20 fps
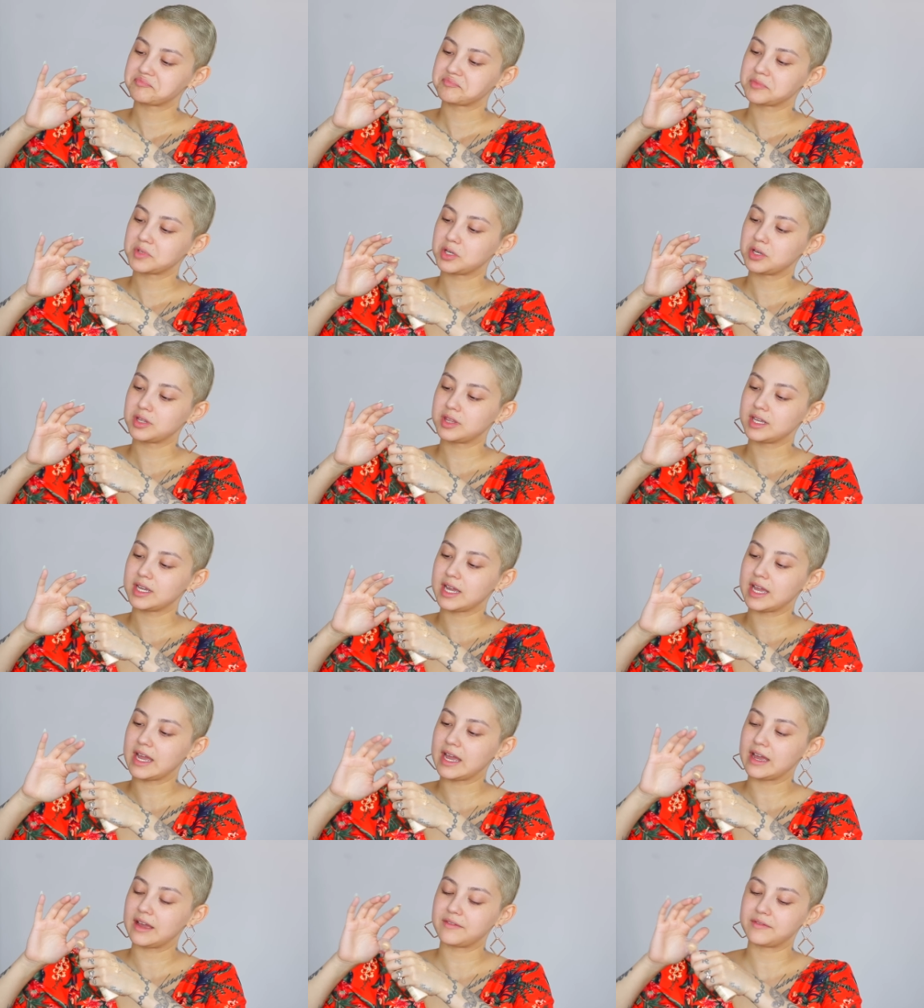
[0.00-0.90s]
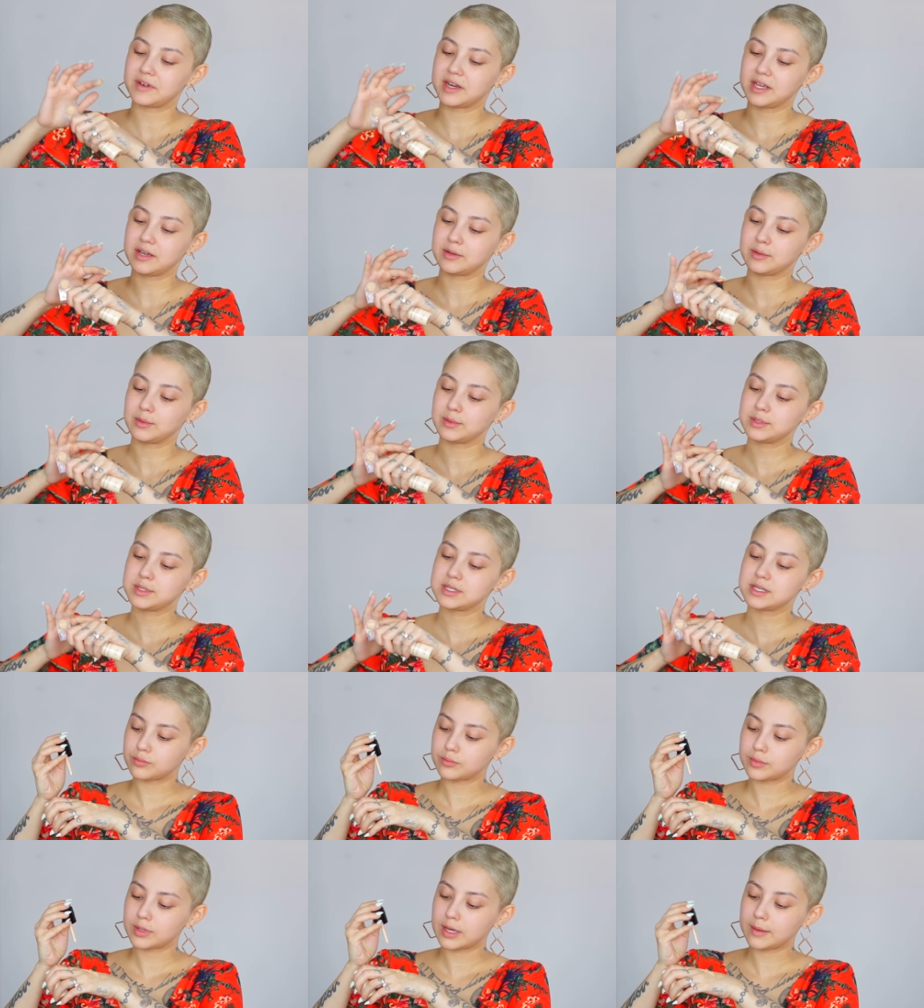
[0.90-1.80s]
it's a good thing I have nails.
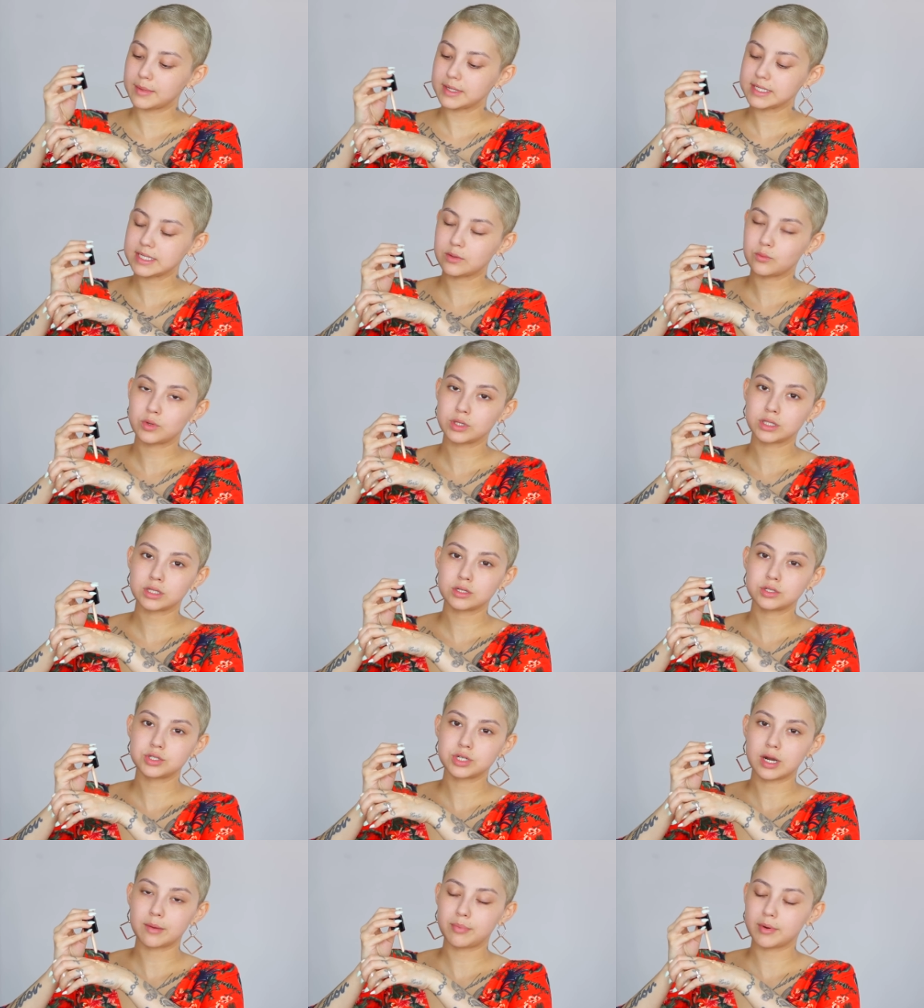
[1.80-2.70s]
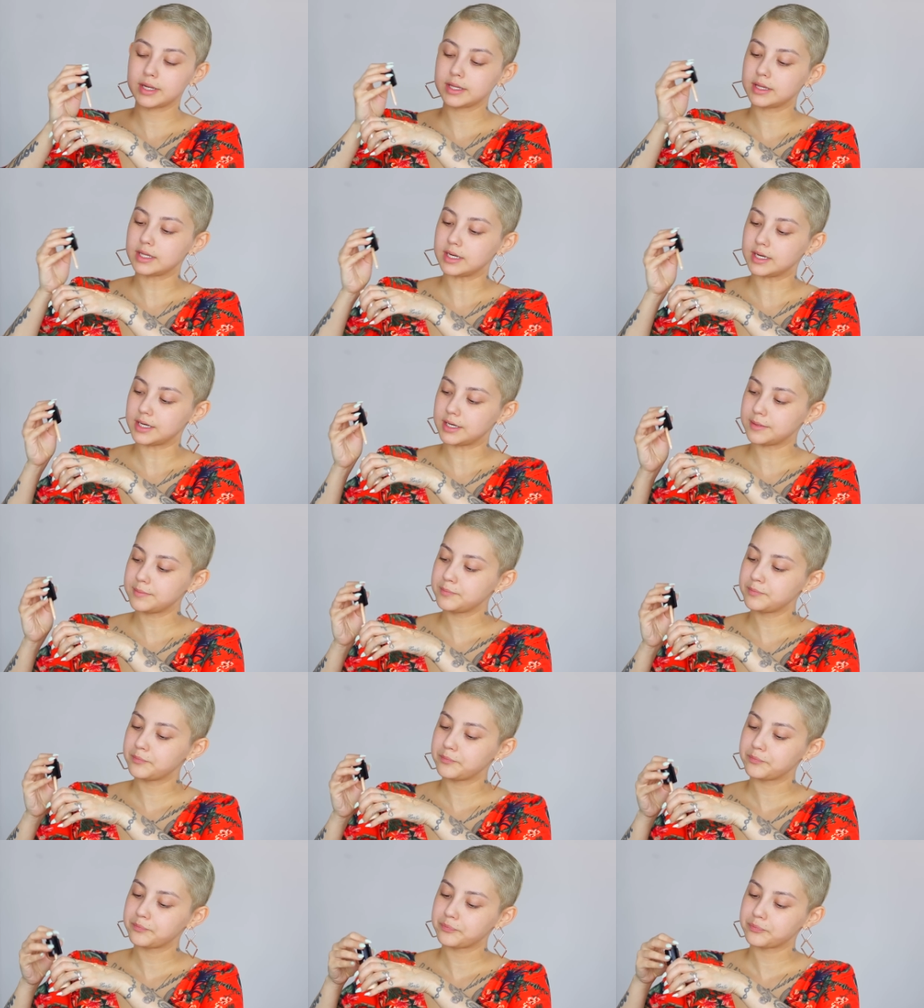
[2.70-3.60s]
I'm gonna take one little drop right there.